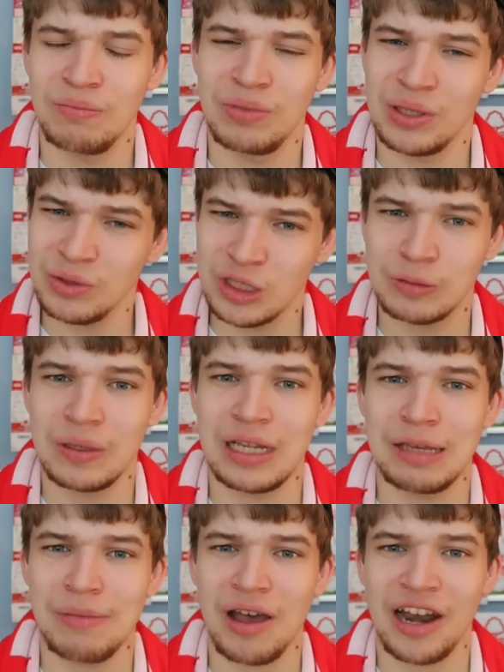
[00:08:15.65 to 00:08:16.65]
but
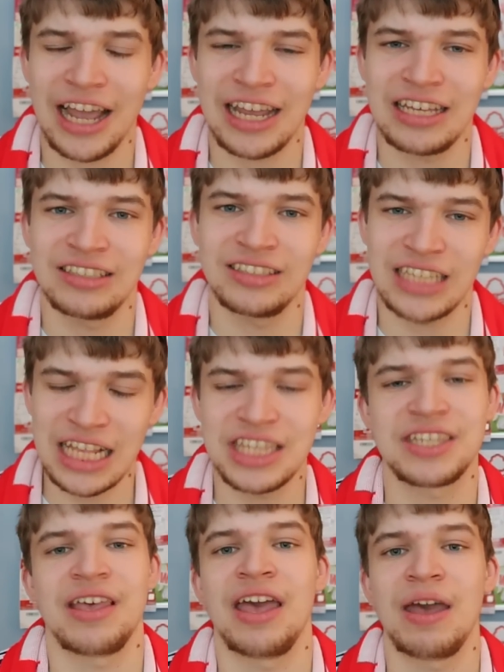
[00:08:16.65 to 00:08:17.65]
ultimately Marinakis said
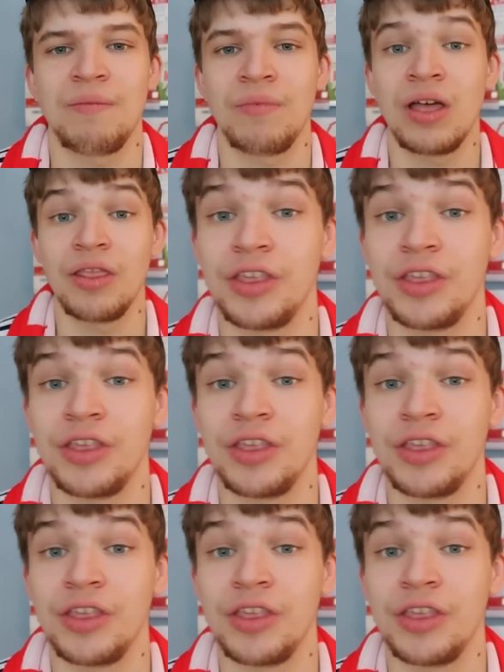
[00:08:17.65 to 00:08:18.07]
to him